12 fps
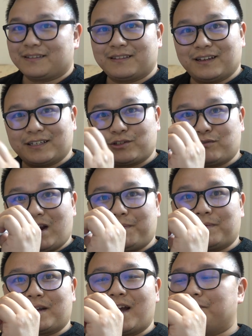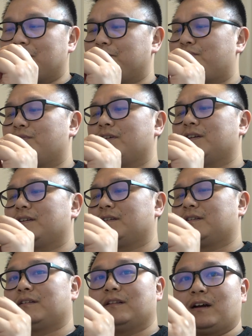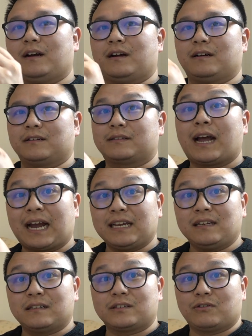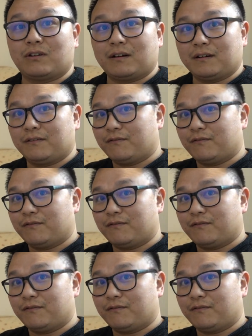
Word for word: the strap come in pretty tight, so